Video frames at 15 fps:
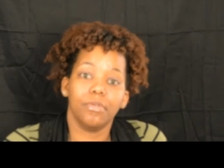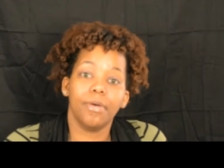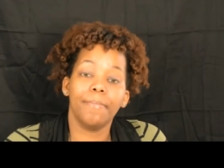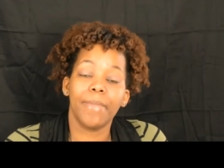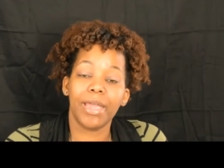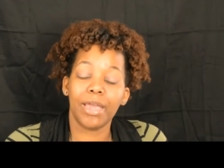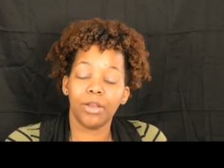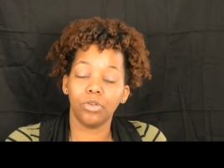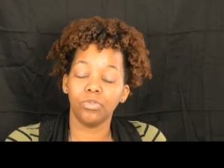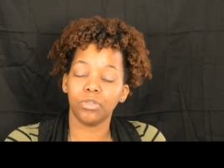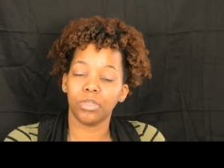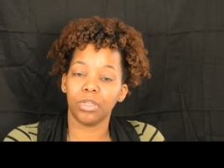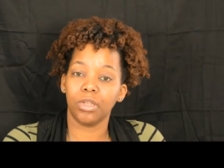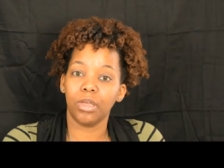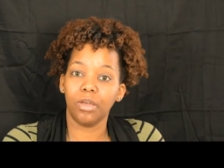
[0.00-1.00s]
a man
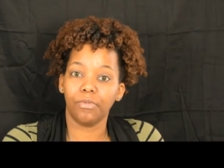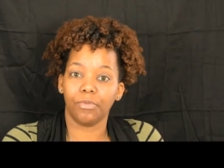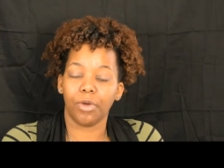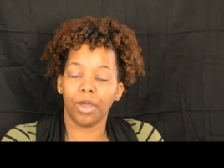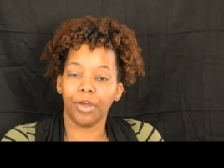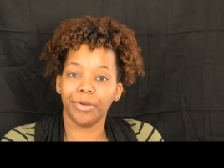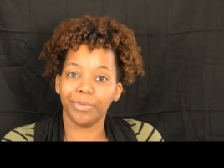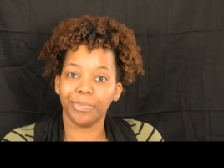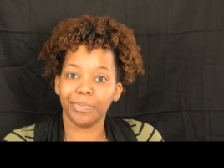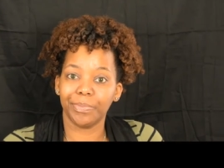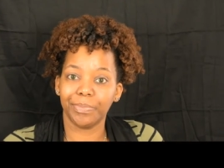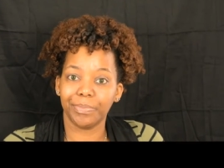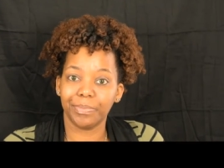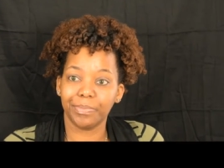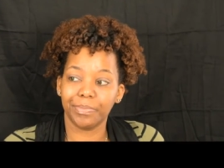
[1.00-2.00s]
who's in love with her.
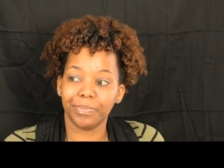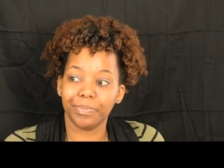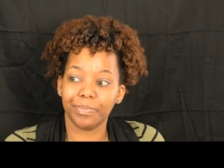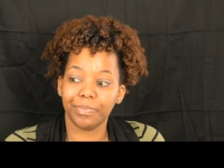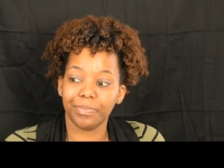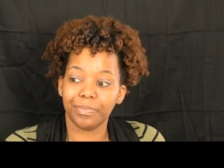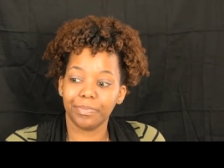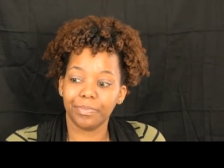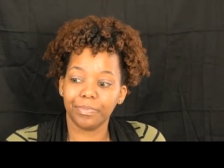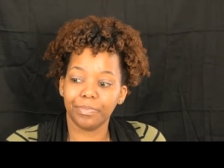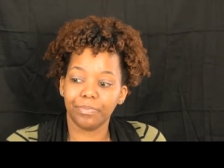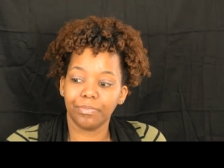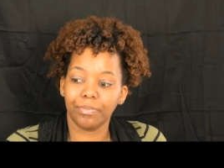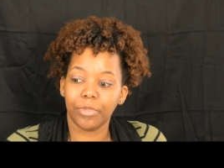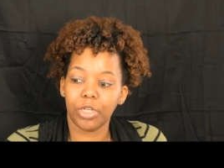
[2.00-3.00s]

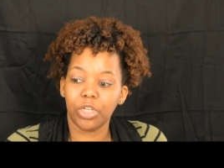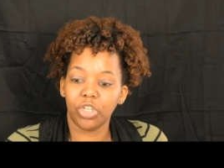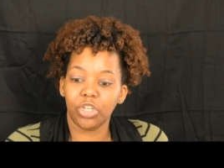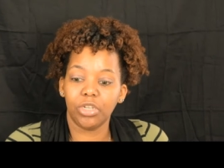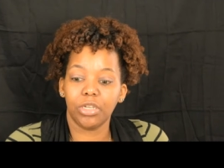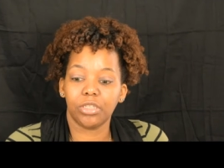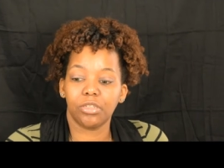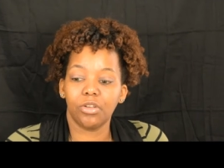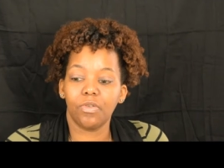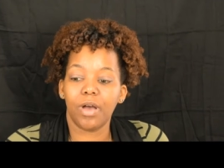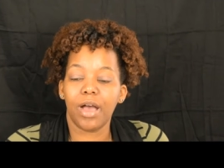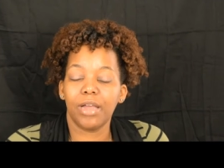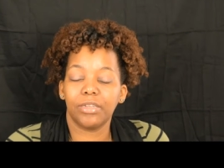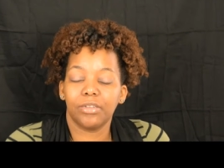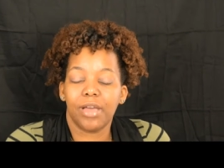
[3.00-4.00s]
She doesn't know
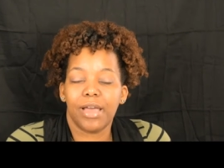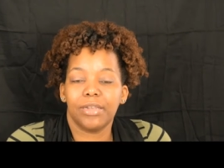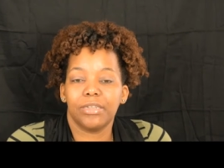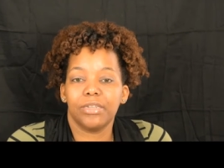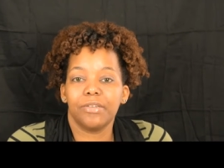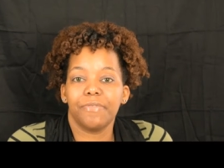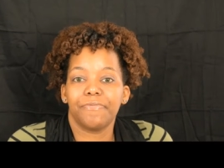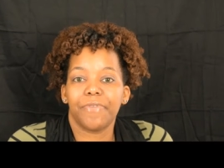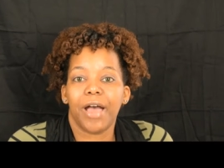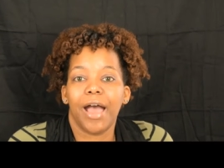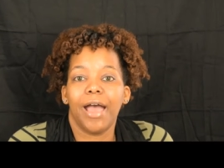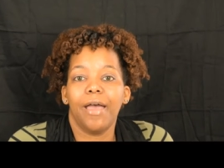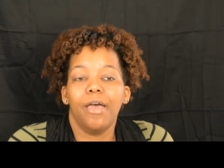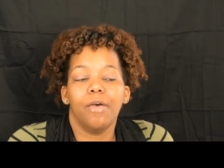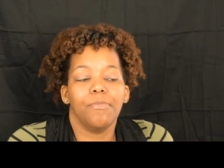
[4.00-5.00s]
how to
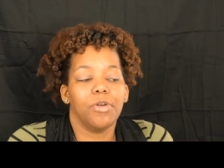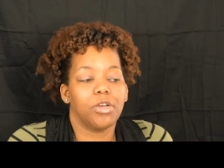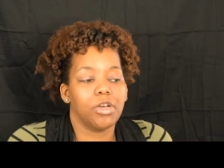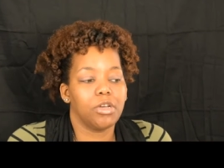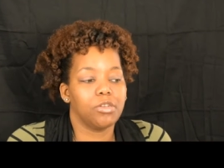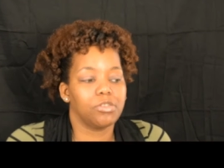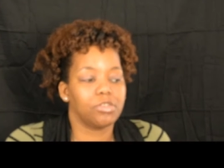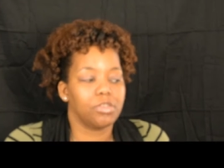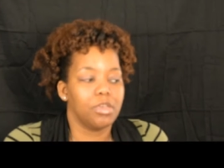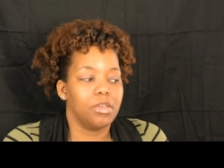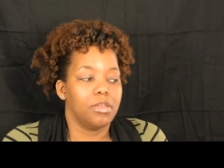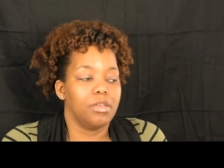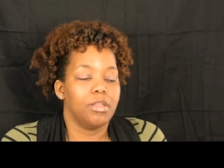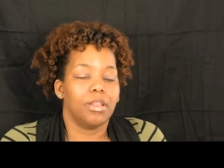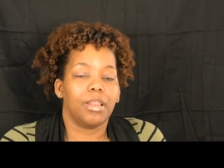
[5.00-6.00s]
identify because
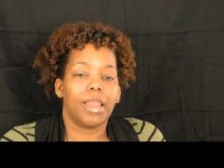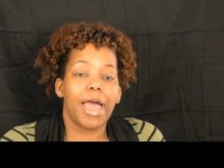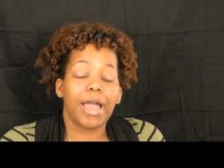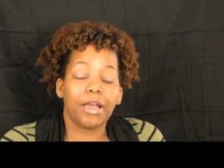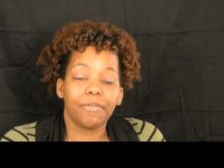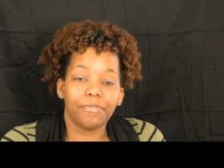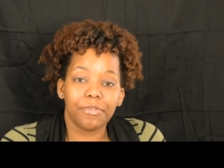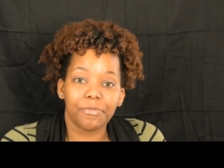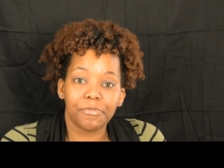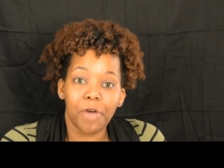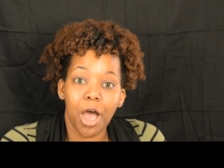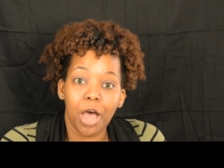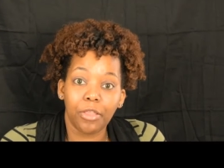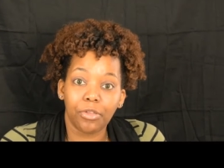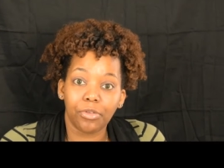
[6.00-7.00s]
lack of the
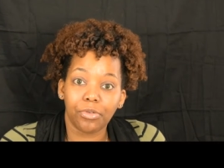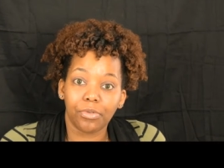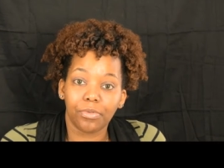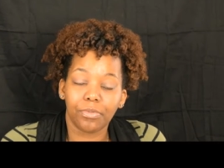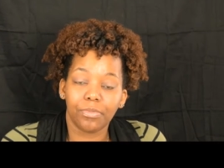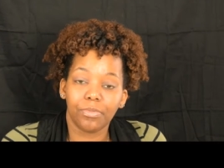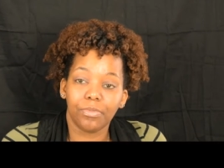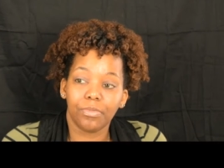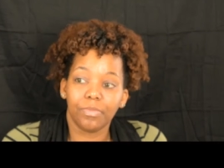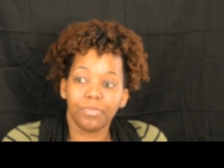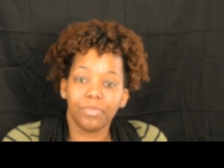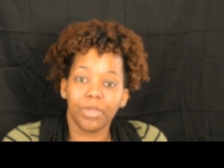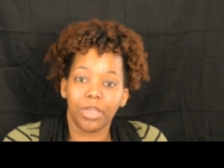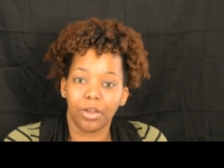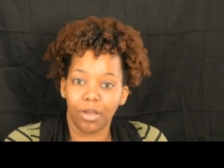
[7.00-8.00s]
father
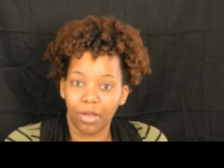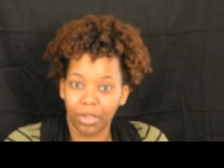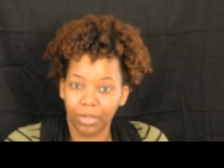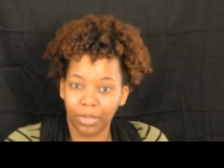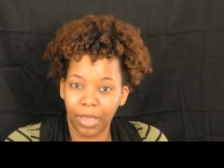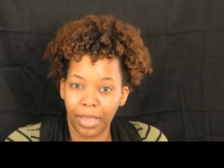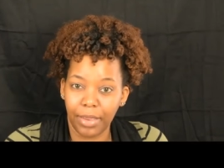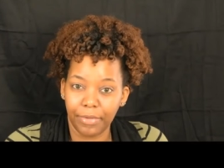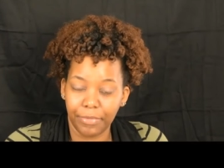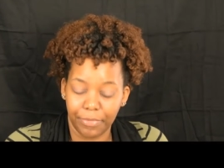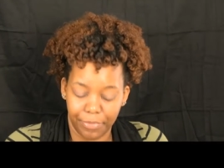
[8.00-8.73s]
in her life.